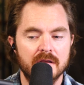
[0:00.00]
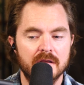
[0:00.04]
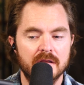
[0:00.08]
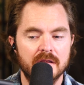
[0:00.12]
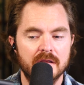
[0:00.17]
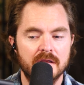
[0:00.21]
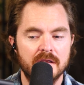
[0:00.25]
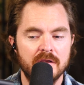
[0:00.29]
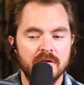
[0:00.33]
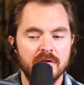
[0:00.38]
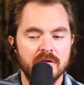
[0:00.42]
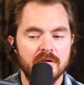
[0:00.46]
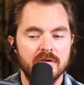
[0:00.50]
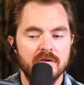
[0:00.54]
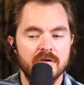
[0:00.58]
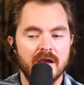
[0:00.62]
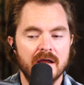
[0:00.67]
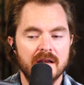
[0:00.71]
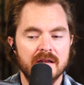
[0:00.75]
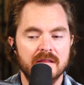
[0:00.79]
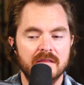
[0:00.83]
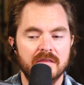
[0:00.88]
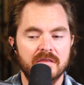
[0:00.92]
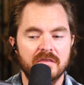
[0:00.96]
you, you
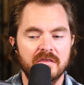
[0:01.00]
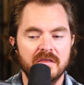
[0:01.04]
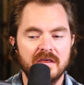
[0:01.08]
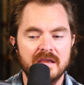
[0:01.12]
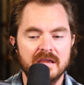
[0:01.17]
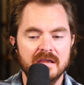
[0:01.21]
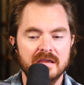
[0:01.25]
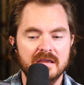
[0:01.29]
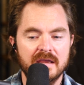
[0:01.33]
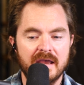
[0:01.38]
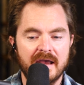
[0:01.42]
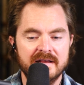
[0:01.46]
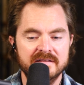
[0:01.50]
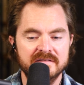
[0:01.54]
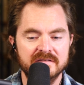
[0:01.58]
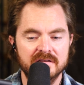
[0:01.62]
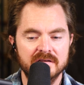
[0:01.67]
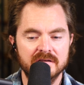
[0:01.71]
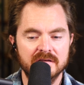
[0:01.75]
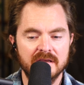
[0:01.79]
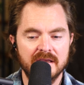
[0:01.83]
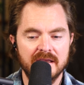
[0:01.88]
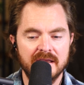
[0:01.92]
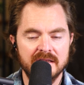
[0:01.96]
got to think as
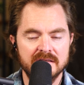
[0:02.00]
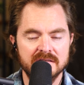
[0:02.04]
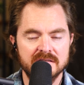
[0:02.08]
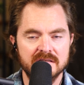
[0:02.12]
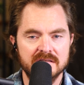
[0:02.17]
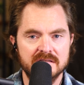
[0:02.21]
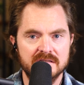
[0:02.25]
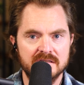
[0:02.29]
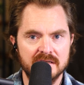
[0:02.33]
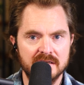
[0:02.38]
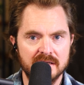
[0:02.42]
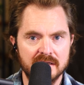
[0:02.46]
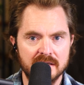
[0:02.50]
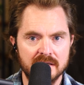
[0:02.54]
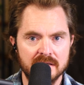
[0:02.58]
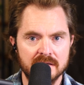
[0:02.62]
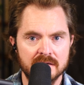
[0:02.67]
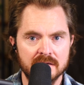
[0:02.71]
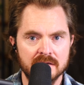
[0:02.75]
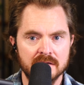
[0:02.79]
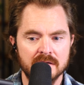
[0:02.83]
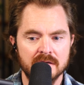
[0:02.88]
an entity,